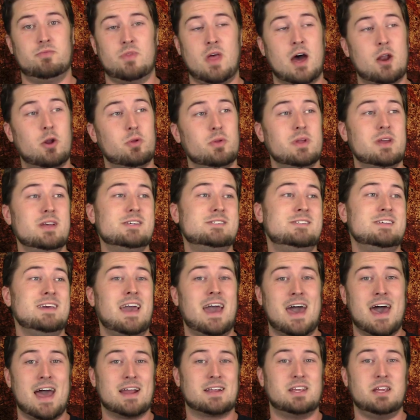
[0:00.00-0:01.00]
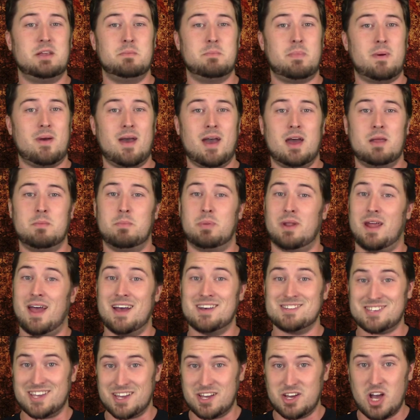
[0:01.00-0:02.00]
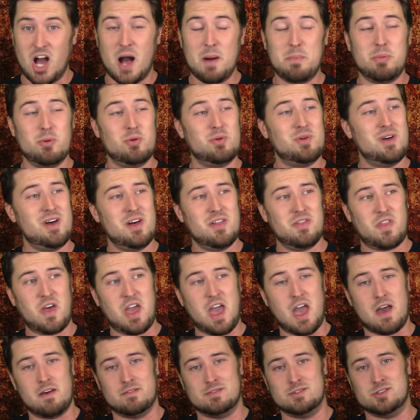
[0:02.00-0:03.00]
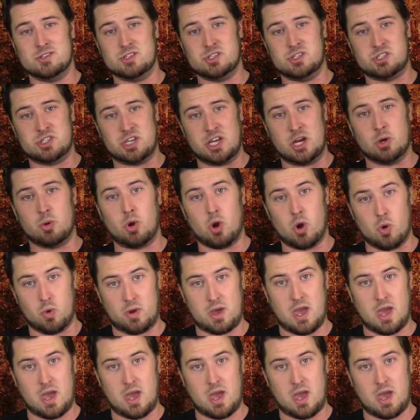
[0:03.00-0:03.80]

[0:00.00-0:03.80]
Not only is the acting bad, but as a couple, they have zero